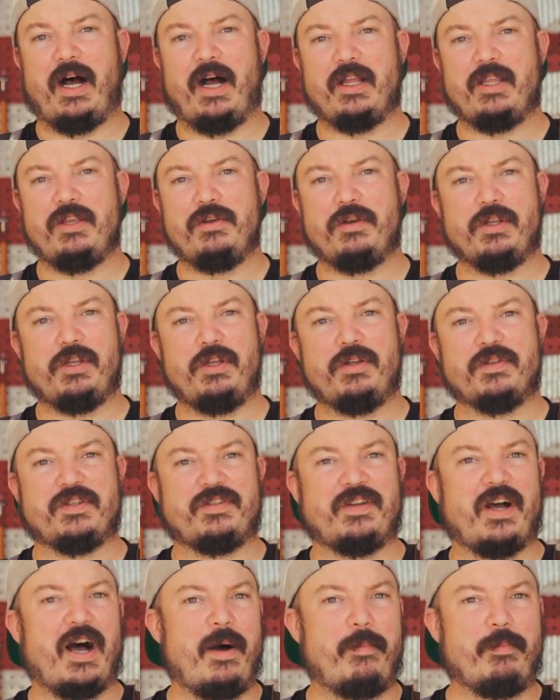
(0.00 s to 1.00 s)
You can use
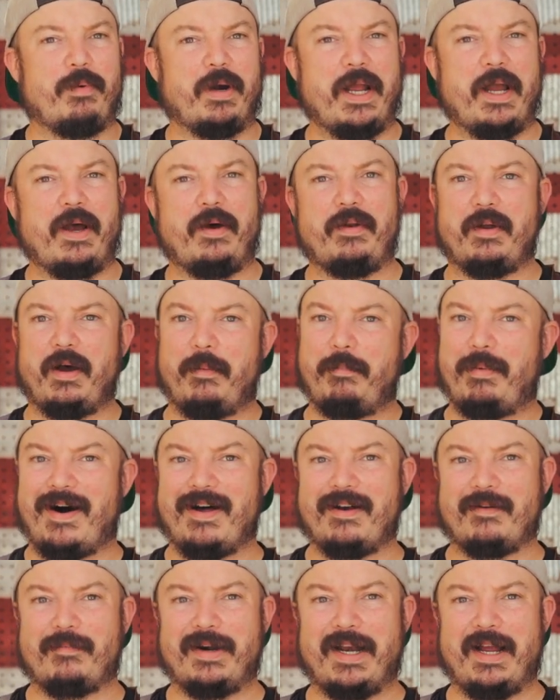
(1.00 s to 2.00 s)
a top round, a
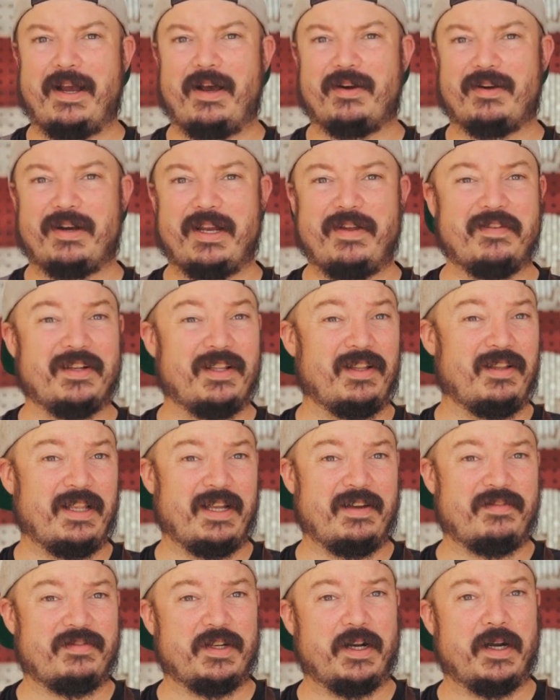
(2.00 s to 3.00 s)
bottom round, or even a
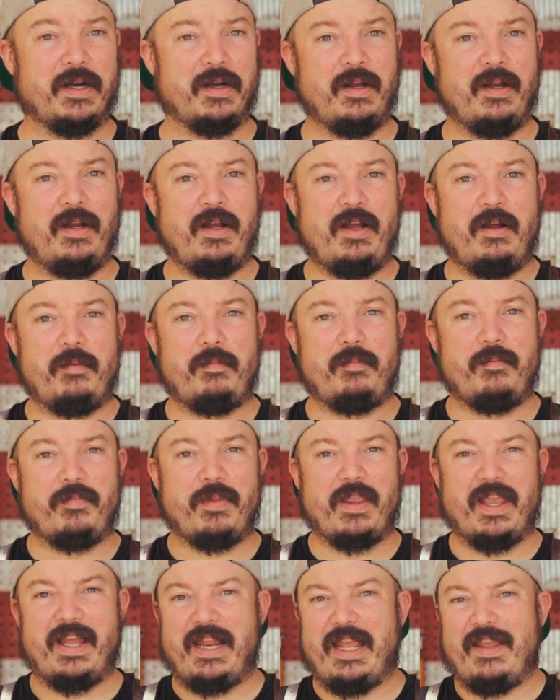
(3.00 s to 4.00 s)
lifter.
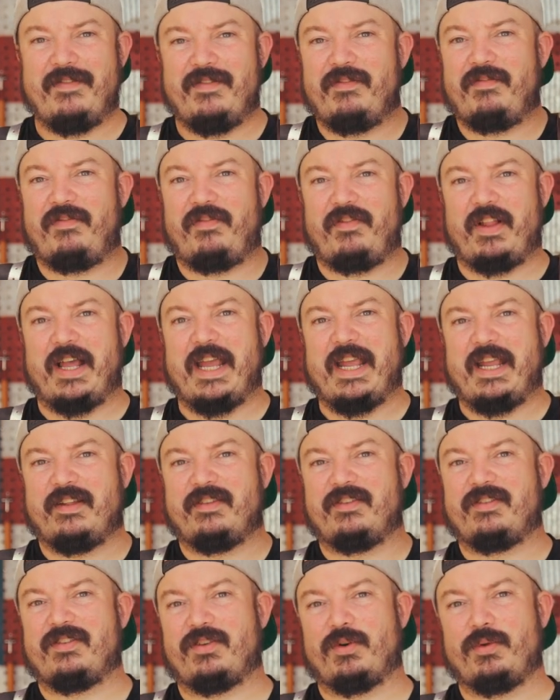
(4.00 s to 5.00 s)
And even flank
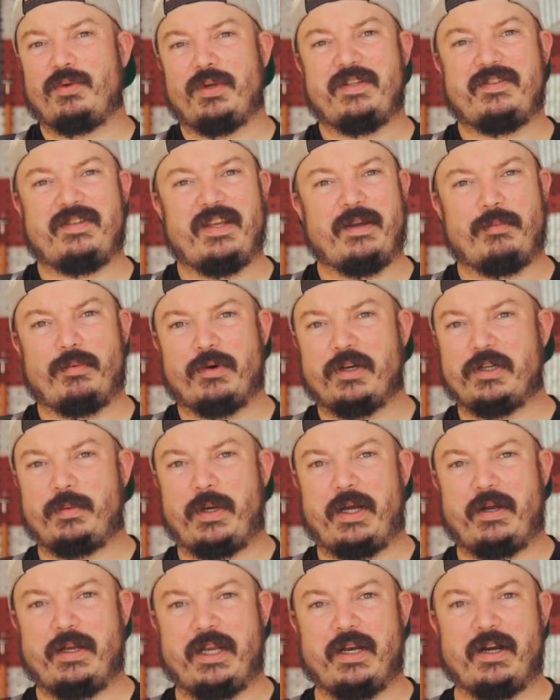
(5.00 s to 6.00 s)
and sirloin tip works
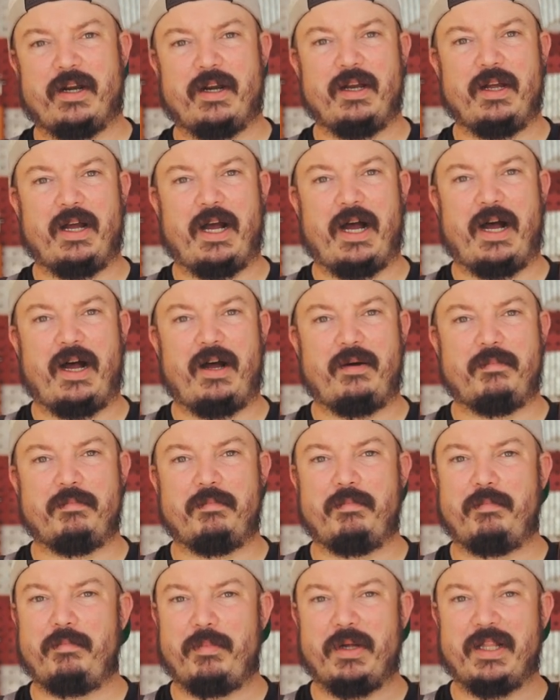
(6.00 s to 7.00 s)
well here,
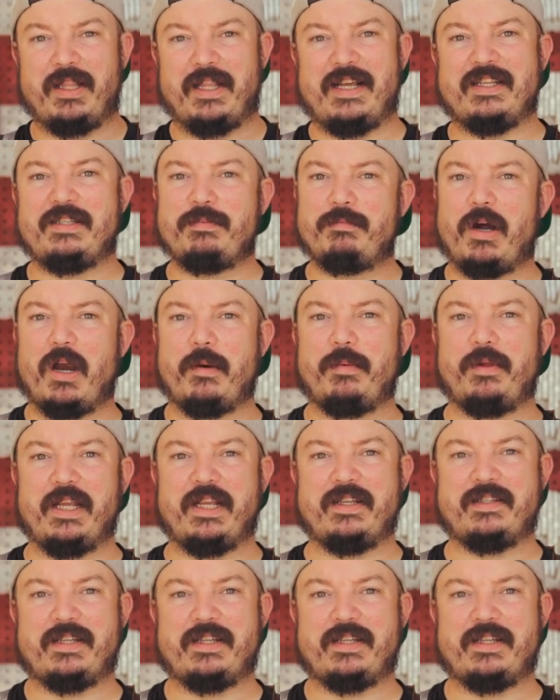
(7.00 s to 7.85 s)
but less marbling is